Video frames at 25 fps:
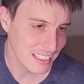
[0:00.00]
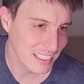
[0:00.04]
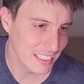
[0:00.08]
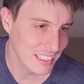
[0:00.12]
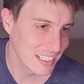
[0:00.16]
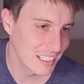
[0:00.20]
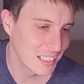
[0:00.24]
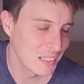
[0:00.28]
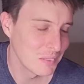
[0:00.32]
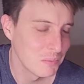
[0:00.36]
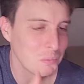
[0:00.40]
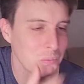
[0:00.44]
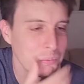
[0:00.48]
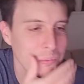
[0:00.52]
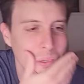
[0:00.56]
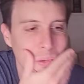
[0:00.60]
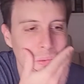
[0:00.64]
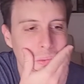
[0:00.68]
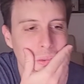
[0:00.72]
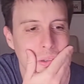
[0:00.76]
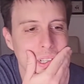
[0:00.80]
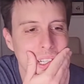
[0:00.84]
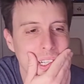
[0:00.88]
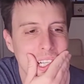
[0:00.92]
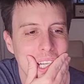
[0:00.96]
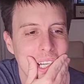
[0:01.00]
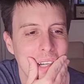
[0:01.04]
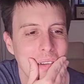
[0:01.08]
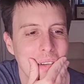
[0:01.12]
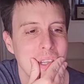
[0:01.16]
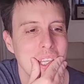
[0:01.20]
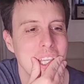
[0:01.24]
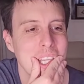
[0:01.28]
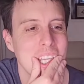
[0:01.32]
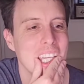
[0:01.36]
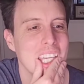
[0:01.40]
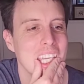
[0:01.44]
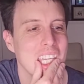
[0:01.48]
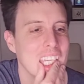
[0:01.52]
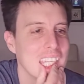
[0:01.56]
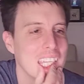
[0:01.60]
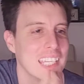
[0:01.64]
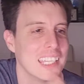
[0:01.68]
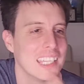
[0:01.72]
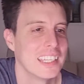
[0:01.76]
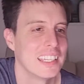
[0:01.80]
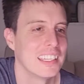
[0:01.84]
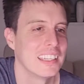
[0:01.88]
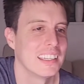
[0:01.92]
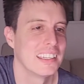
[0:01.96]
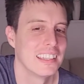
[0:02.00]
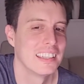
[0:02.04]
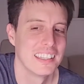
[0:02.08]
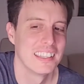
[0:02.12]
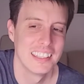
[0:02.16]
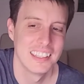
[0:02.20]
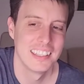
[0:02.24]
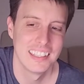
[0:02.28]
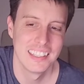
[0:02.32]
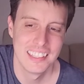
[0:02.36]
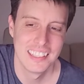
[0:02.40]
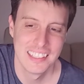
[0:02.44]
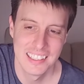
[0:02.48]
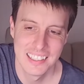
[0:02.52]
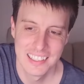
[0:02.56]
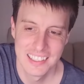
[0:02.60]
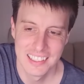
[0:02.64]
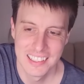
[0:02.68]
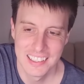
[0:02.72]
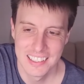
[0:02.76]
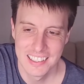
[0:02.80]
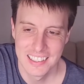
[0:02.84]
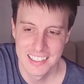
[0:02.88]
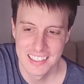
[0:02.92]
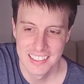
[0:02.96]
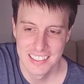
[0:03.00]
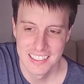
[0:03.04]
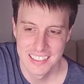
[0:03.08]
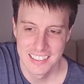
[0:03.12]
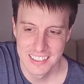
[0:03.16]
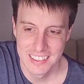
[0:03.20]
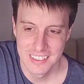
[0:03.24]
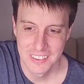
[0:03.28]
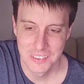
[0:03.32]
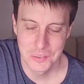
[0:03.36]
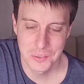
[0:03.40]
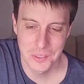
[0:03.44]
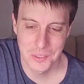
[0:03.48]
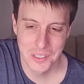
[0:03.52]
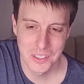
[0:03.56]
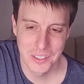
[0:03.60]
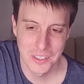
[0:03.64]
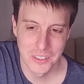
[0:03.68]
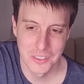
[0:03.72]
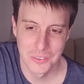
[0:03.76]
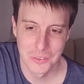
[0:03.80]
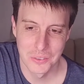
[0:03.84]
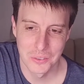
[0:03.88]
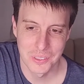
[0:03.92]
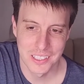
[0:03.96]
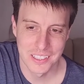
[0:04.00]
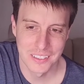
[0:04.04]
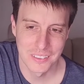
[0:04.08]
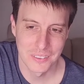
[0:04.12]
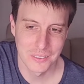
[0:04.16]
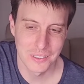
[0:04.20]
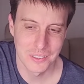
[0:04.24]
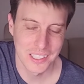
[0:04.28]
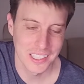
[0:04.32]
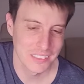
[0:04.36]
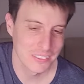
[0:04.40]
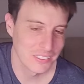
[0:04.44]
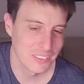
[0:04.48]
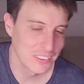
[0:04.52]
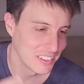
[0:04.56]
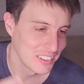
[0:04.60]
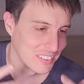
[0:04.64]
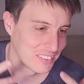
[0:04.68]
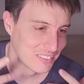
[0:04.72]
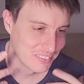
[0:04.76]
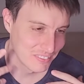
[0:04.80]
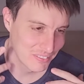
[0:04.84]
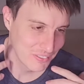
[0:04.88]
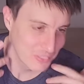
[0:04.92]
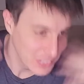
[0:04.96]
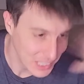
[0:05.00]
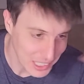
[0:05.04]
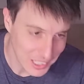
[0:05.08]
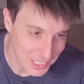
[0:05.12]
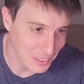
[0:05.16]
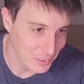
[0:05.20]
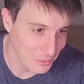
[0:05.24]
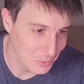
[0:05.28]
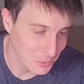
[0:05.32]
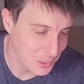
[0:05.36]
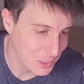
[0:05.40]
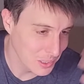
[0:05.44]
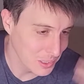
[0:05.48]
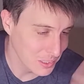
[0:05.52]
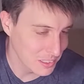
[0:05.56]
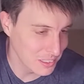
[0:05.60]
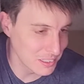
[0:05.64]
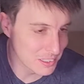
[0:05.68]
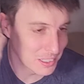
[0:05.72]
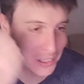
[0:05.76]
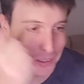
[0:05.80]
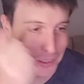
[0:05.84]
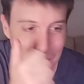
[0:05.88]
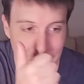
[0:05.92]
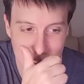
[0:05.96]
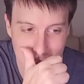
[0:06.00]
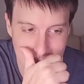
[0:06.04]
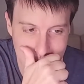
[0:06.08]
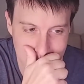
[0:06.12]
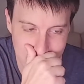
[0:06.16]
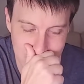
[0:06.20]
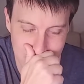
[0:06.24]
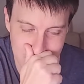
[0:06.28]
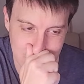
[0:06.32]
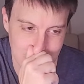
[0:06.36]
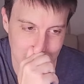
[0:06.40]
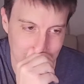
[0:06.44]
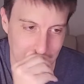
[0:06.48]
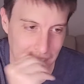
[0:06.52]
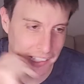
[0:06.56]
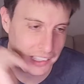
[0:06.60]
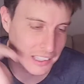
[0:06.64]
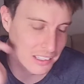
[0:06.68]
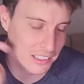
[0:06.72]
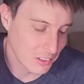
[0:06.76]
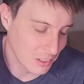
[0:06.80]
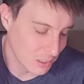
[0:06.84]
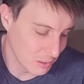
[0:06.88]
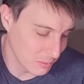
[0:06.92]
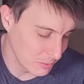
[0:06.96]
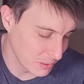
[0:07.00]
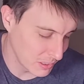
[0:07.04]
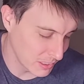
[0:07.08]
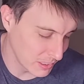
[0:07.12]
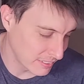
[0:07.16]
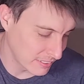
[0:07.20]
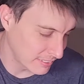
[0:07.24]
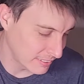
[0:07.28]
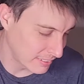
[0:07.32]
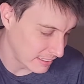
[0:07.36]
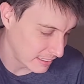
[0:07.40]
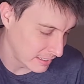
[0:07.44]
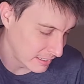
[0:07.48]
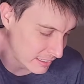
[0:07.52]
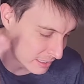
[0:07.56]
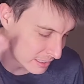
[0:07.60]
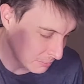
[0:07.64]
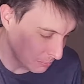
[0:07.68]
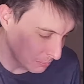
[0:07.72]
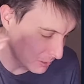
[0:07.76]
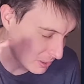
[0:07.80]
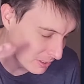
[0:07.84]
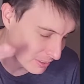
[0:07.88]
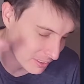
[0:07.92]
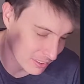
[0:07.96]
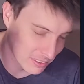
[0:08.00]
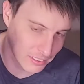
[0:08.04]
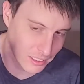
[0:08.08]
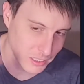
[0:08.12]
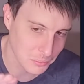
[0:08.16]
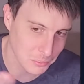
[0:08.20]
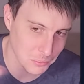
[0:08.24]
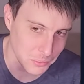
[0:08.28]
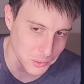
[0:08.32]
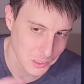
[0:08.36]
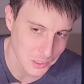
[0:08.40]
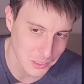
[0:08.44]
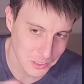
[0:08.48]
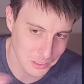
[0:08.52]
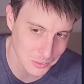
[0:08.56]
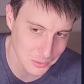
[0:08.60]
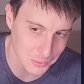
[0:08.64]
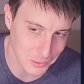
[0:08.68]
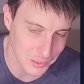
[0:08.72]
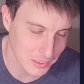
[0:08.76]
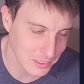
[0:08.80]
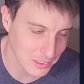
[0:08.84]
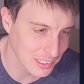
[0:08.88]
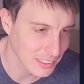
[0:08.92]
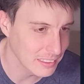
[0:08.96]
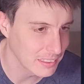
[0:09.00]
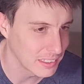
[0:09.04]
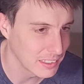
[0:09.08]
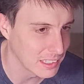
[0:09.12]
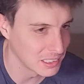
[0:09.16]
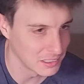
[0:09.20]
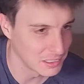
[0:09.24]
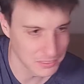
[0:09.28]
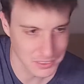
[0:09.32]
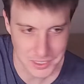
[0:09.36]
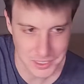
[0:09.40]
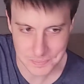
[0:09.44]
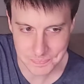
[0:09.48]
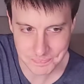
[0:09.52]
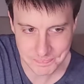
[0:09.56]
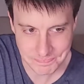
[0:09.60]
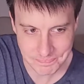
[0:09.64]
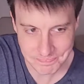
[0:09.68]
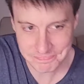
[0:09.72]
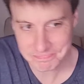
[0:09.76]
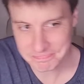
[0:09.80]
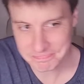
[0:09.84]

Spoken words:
But what are we in? It's one of those ones where if you think of the word, you know it. It's such a like an obvious synonym to the top words once you think of it.